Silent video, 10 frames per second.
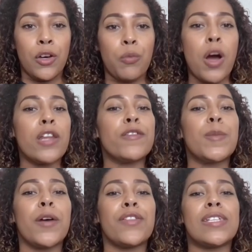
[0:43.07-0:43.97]
What I loved
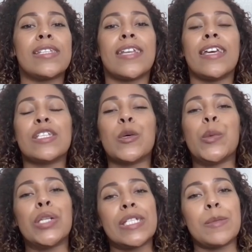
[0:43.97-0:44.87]
about this is that his
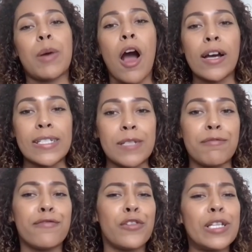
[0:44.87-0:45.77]
community behind him
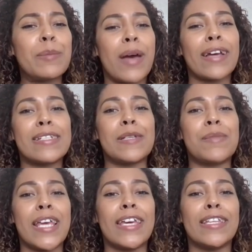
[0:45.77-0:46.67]
fully backed him,
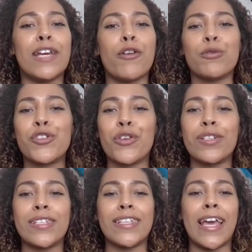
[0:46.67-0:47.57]
taking their own
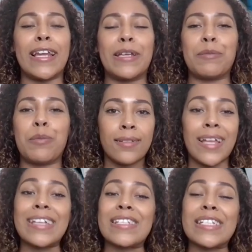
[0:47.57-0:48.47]
shots at the alien.
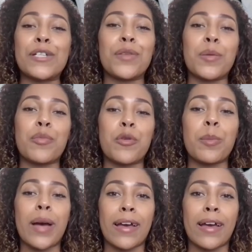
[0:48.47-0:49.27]
That is until they brought back